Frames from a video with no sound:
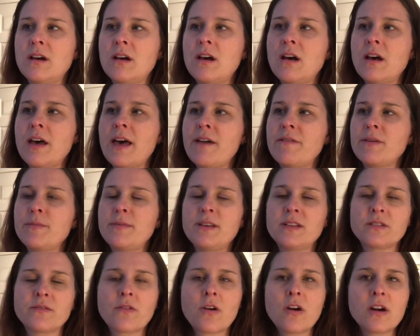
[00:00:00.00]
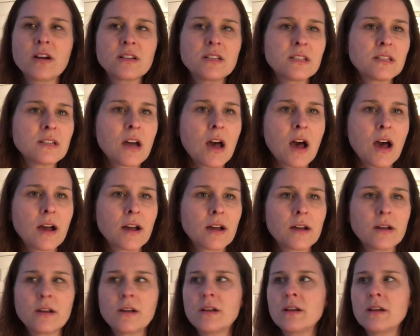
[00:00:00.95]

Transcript: a heavy piece of cardstock,